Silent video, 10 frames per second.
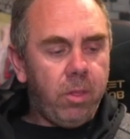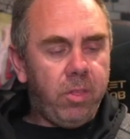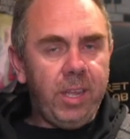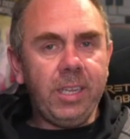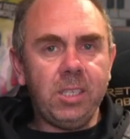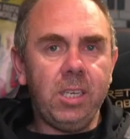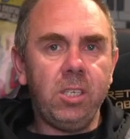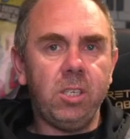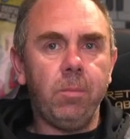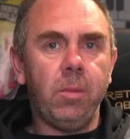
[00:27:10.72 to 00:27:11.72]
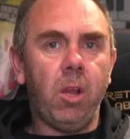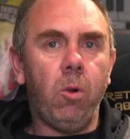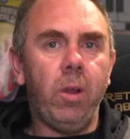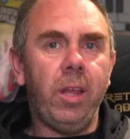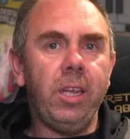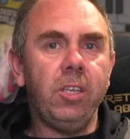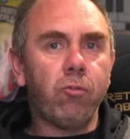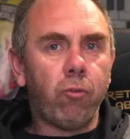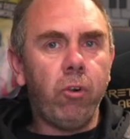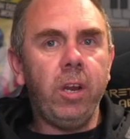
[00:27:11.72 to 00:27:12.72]
this system, though, is
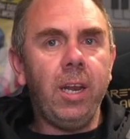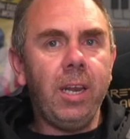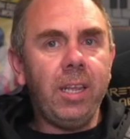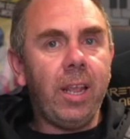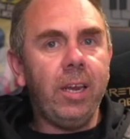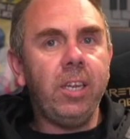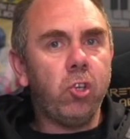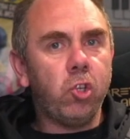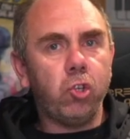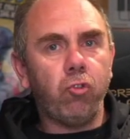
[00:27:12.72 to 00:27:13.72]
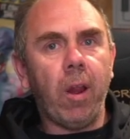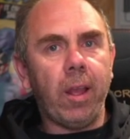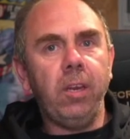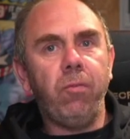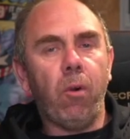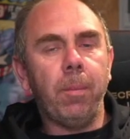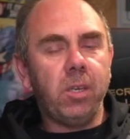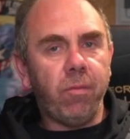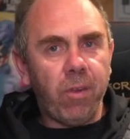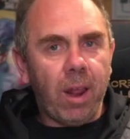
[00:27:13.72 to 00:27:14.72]
really in its stride from a
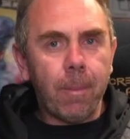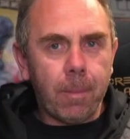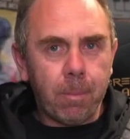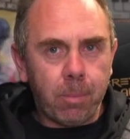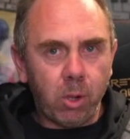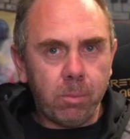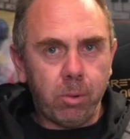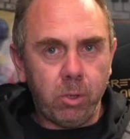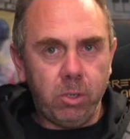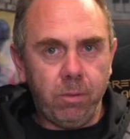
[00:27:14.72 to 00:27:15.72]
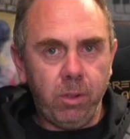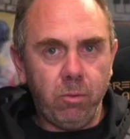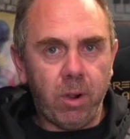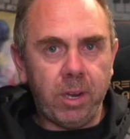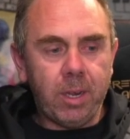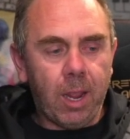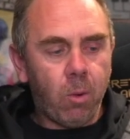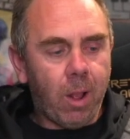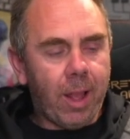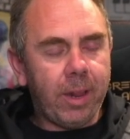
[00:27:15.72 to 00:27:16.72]
development point point of view right
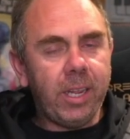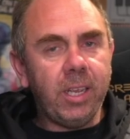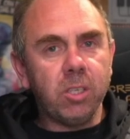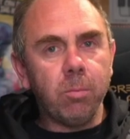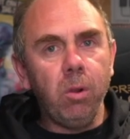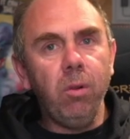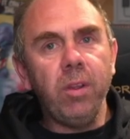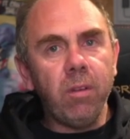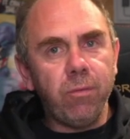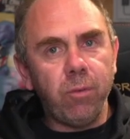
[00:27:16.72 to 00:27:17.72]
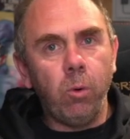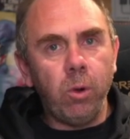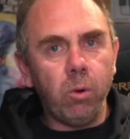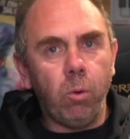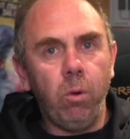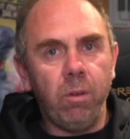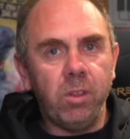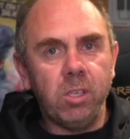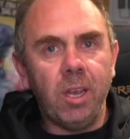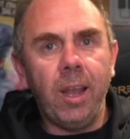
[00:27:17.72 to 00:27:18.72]
now, and it is moving forward all of
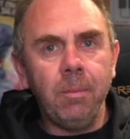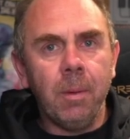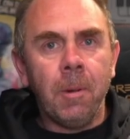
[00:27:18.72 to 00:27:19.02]
the time,